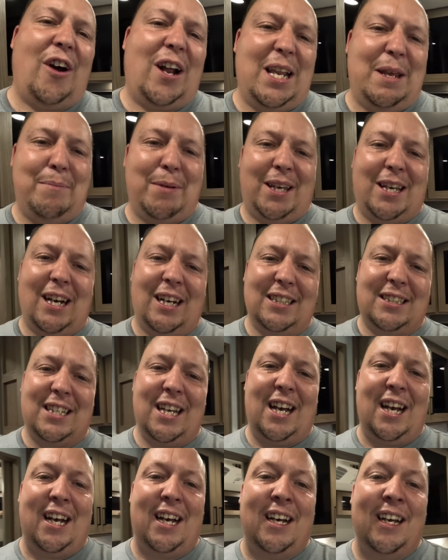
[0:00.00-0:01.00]
funny because,
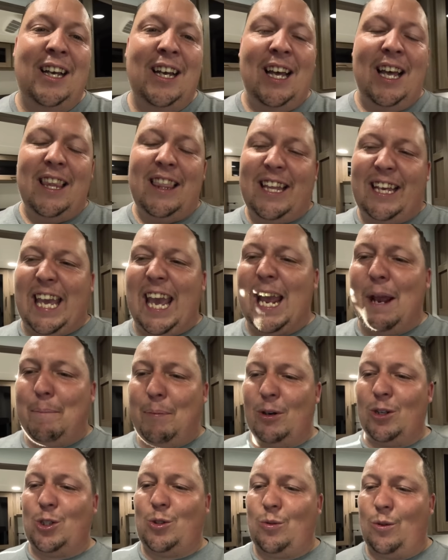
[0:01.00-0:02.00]
the
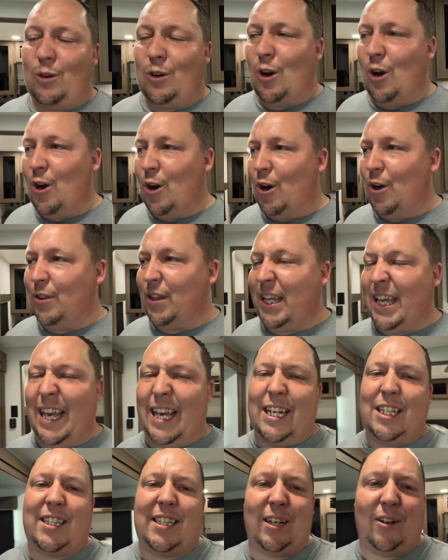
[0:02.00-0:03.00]
campers, all the
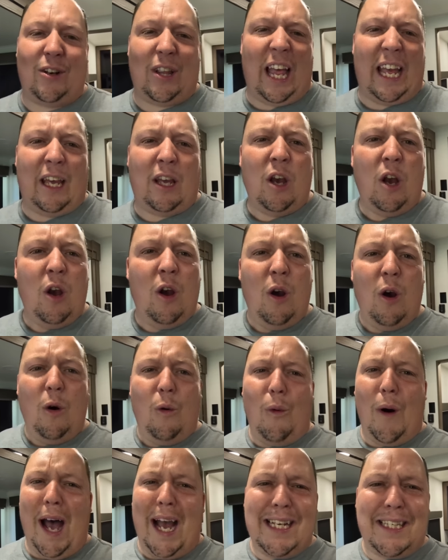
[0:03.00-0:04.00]
kids, they were like,
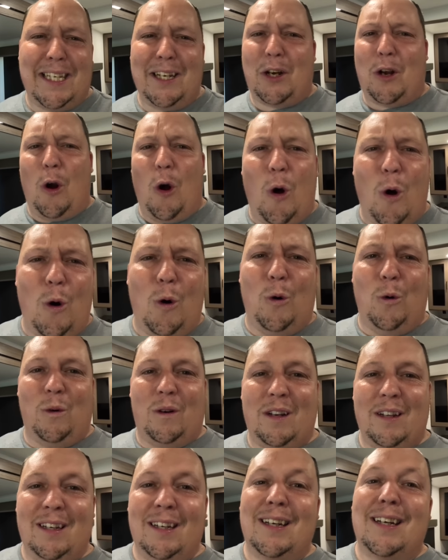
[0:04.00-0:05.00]
why is it cold?